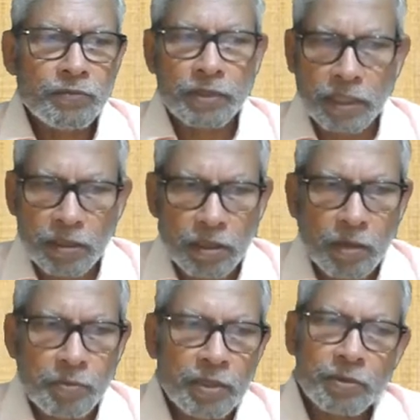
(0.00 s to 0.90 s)
for the
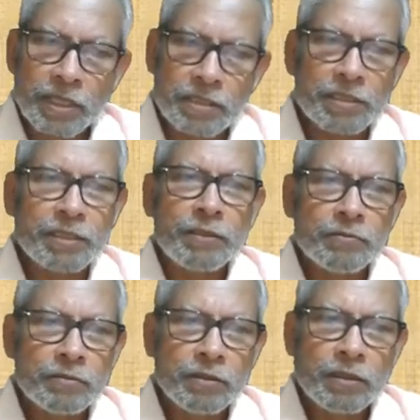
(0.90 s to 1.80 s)
economy of the country,
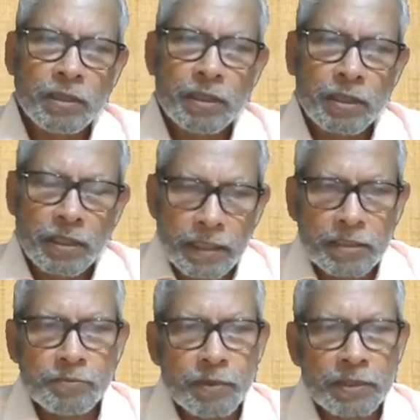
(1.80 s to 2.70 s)

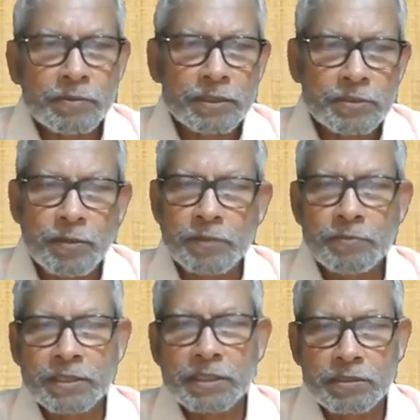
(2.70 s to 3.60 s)
its
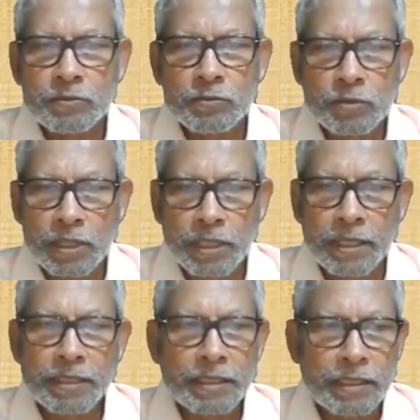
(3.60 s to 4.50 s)
purpose is to
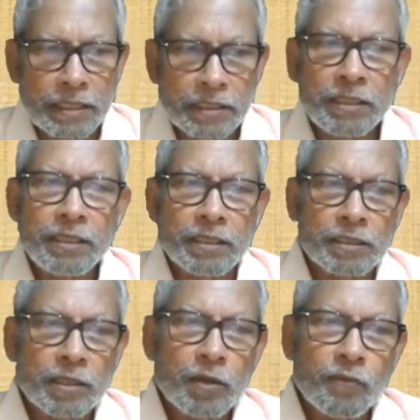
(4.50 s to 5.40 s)
create a healthy
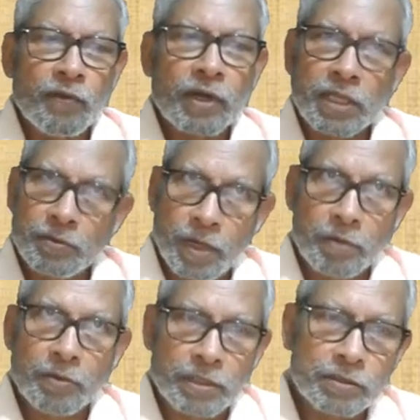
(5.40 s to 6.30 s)
work
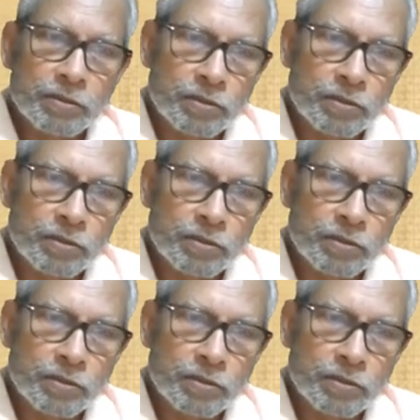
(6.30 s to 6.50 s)
environment.